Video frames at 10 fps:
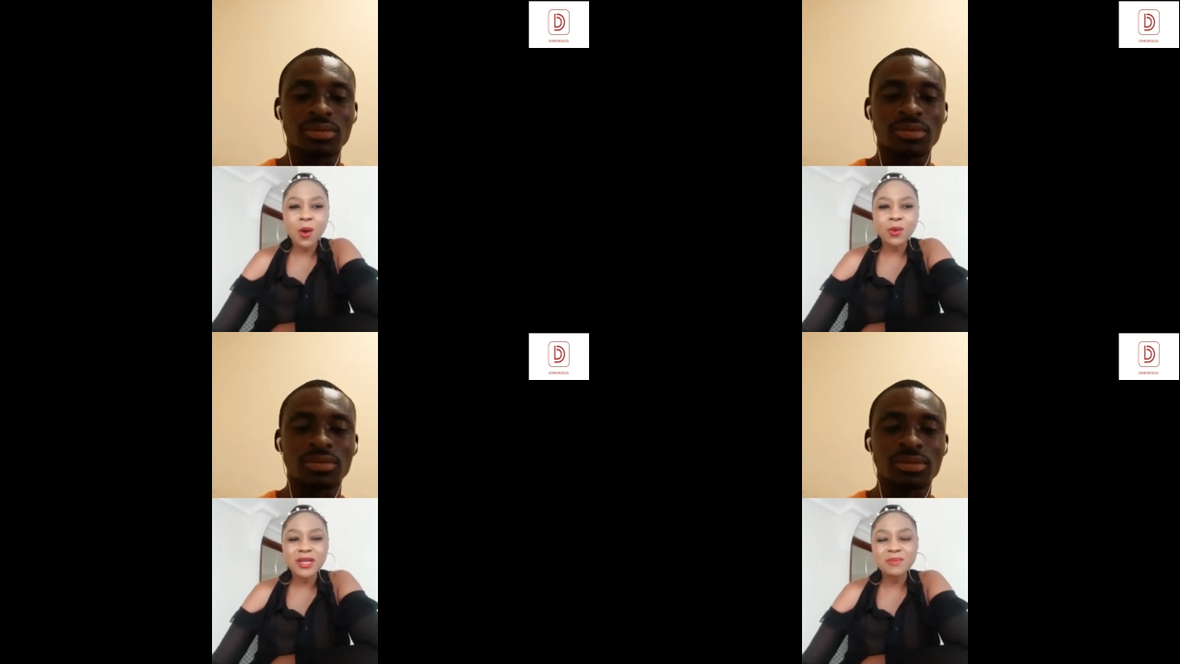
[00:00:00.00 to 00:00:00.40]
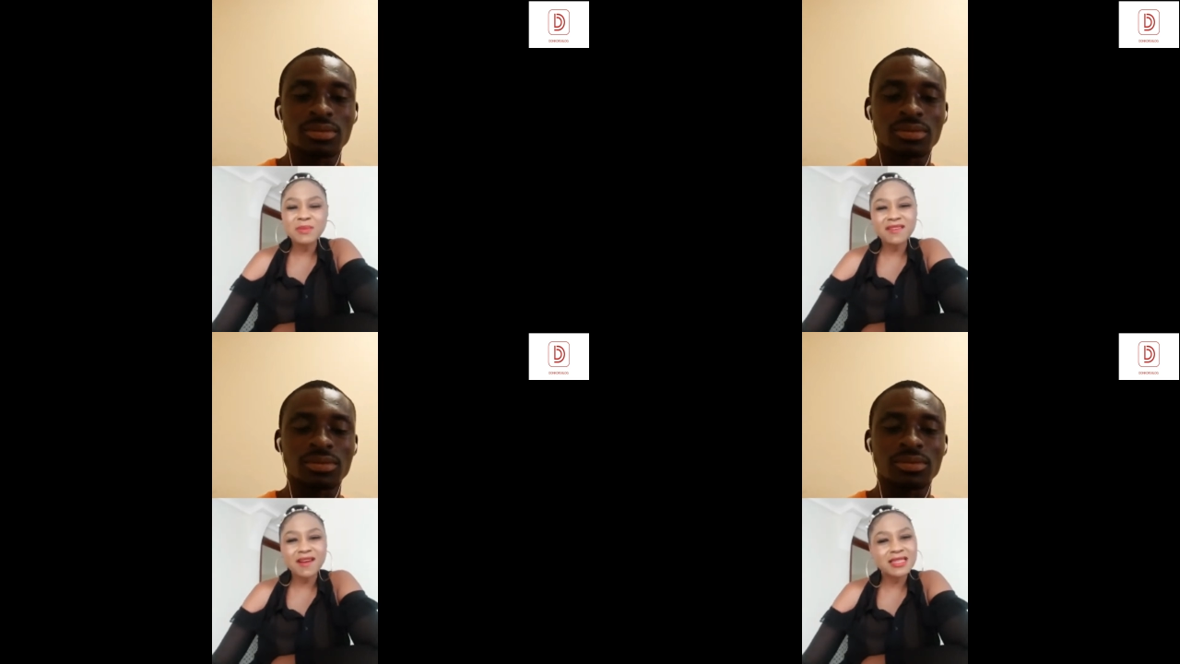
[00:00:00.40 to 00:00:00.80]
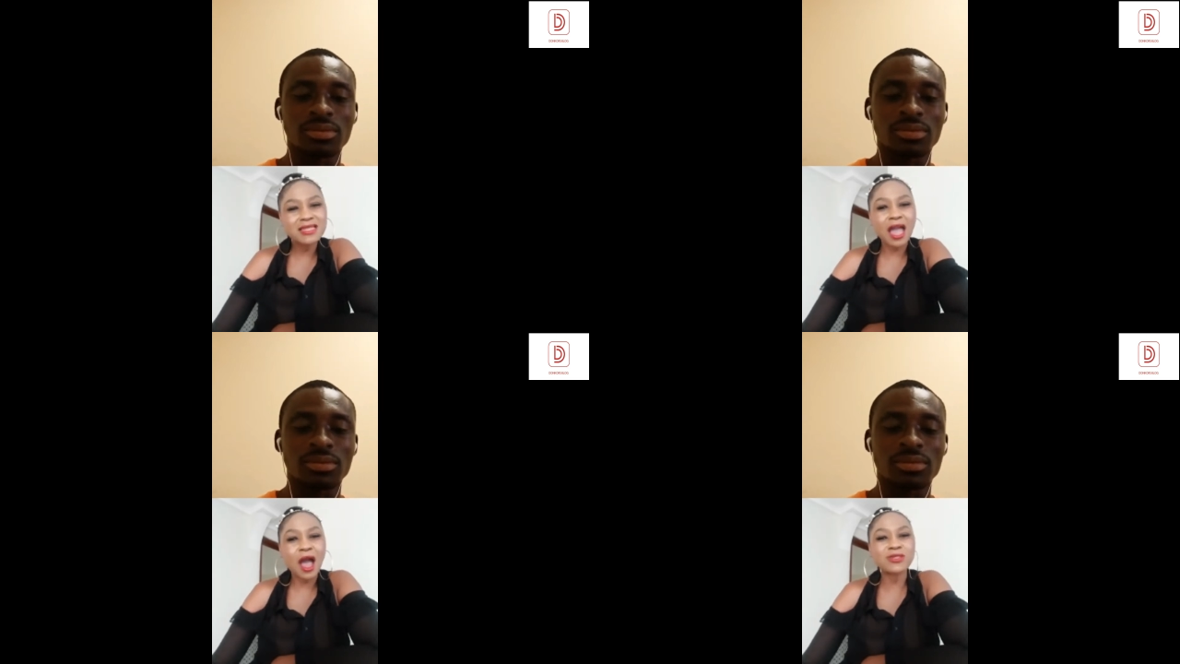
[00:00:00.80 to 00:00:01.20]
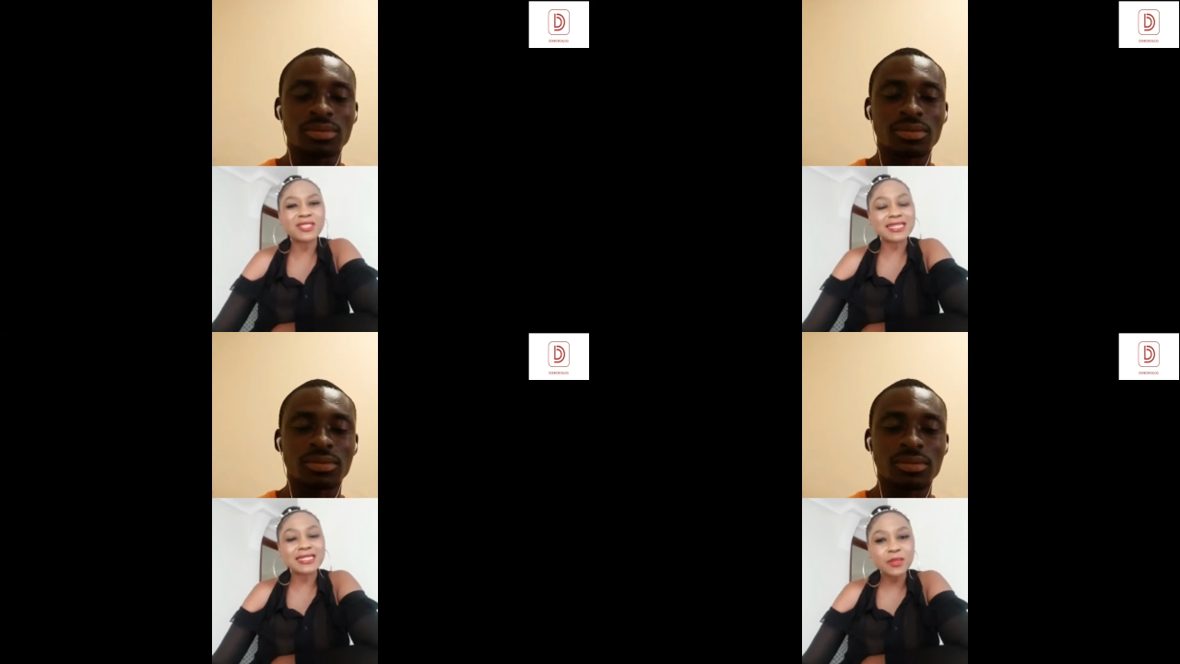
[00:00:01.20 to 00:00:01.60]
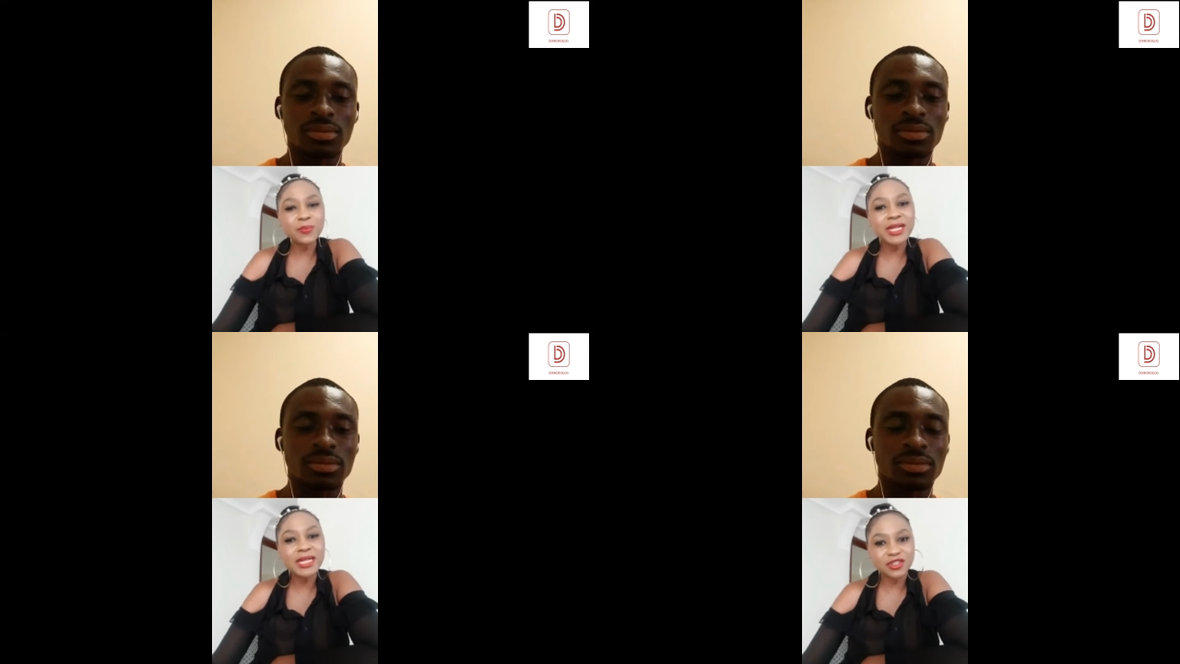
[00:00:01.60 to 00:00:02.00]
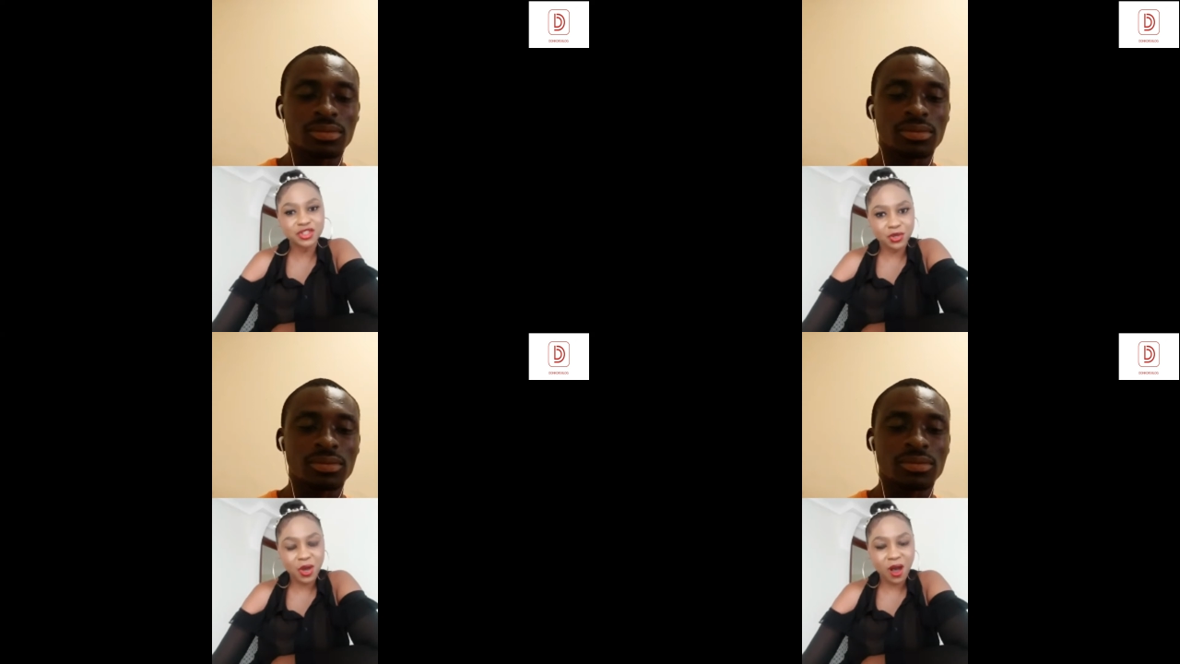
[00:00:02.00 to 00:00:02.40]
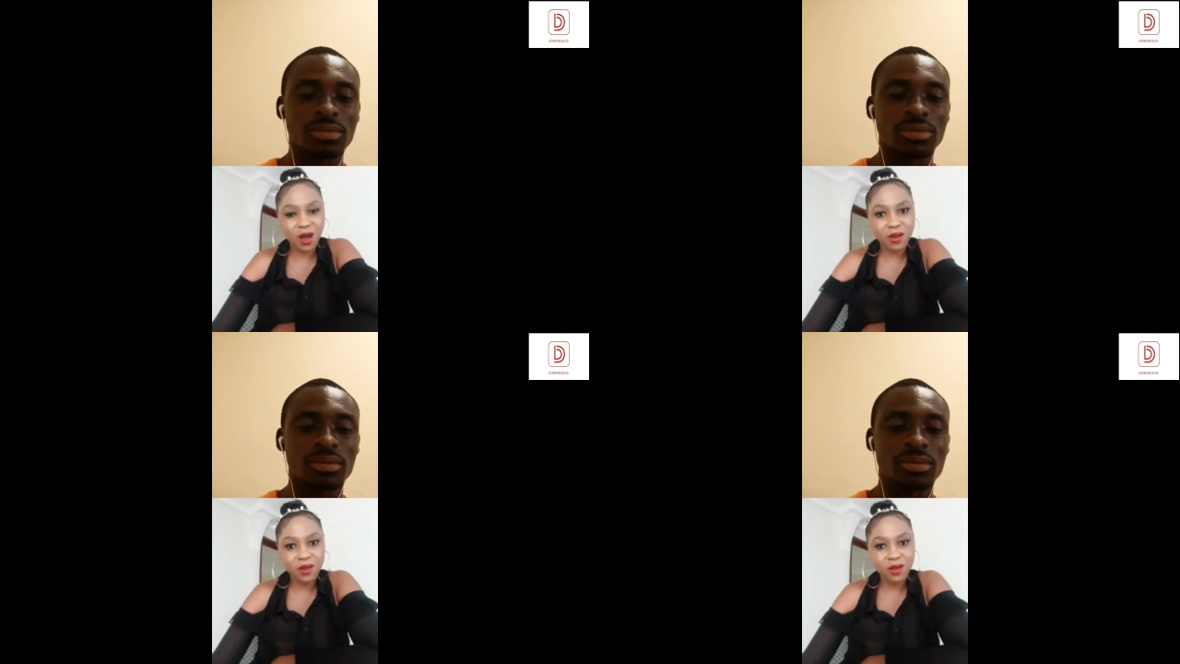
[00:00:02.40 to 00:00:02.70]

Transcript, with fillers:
Speaker 1: let me rather say, how disciplined you are,